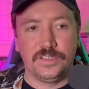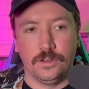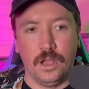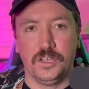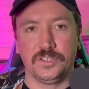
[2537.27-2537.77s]

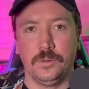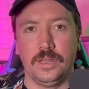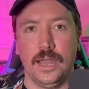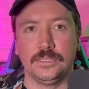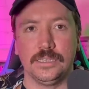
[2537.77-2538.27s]
you're also a
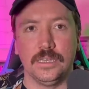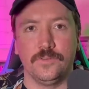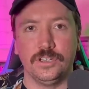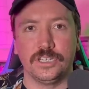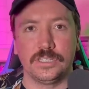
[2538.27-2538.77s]
Nazi.
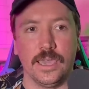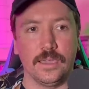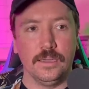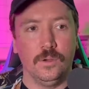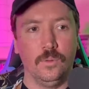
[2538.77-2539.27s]
If you're just
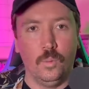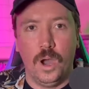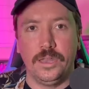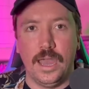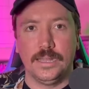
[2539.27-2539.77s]
like
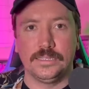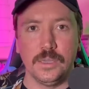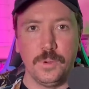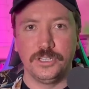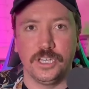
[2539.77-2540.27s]
one
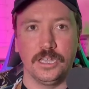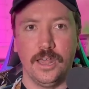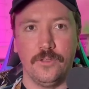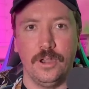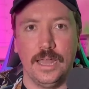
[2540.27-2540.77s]
Nazi punching
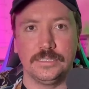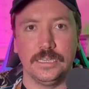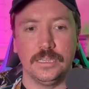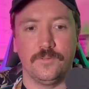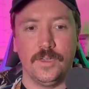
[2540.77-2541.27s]
another
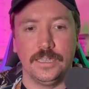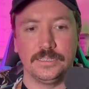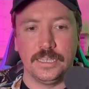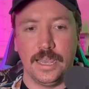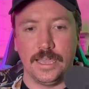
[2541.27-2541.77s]
Nazi in the
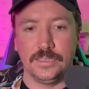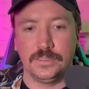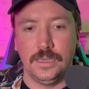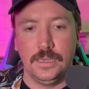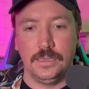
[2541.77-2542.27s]
face, then I
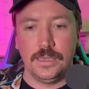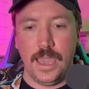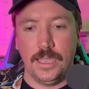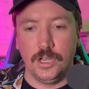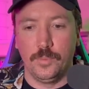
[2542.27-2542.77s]
guess,
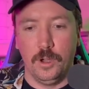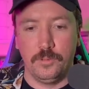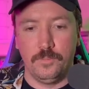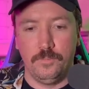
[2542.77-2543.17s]
yeah, you're both